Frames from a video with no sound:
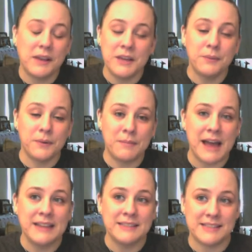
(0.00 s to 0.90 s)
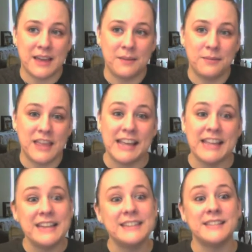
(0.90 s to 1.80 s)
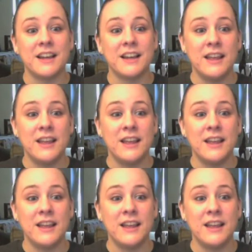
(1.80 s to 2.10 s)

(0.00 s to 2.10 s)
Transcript: he reminds them that he is